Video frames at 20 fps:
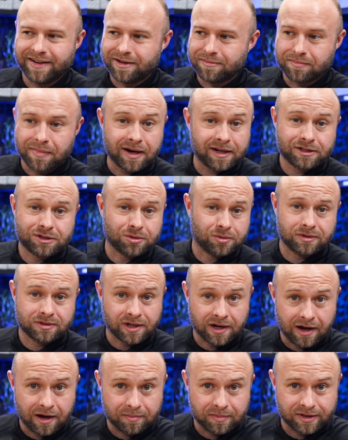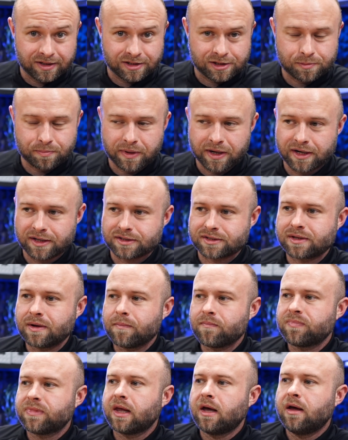in my short time in this space
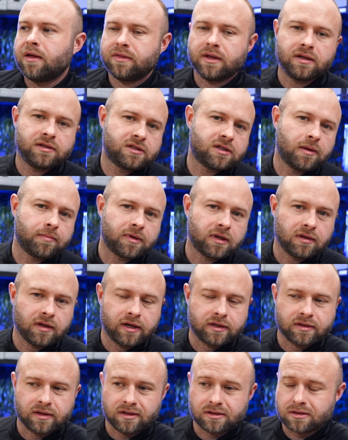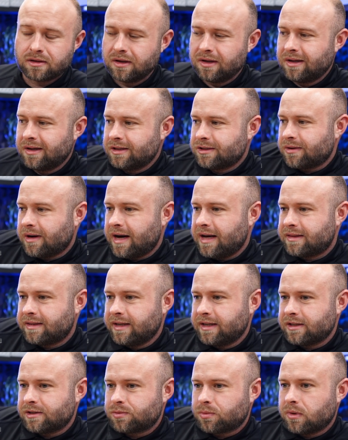than something like this. So I
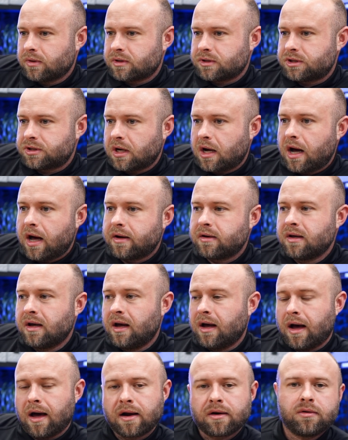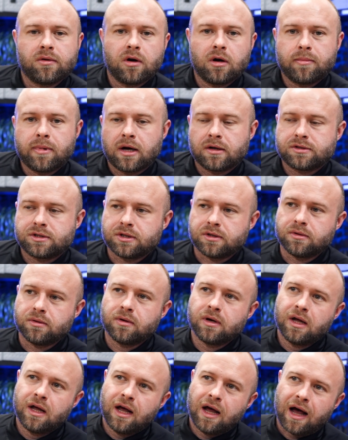think it's worth a shot. I don't know about
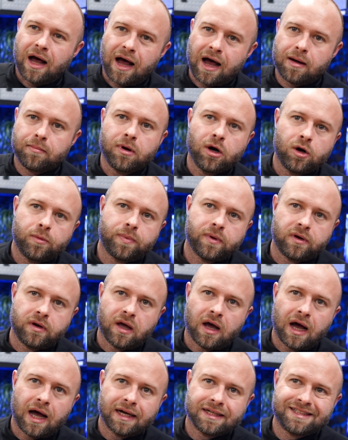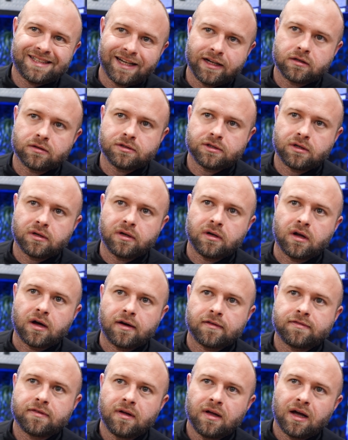you. I'm hoping I tickled you
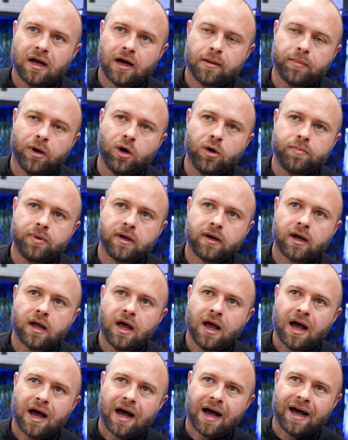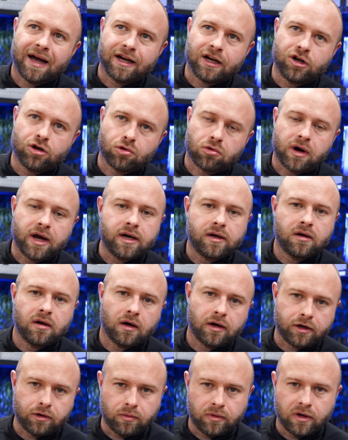enough. I'm hoping I grated
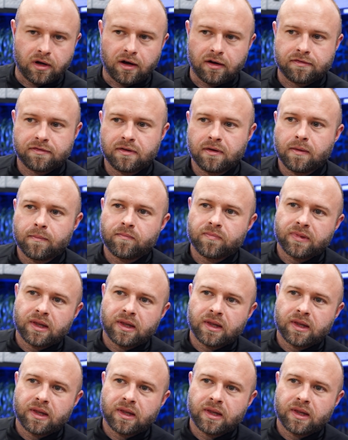on you enough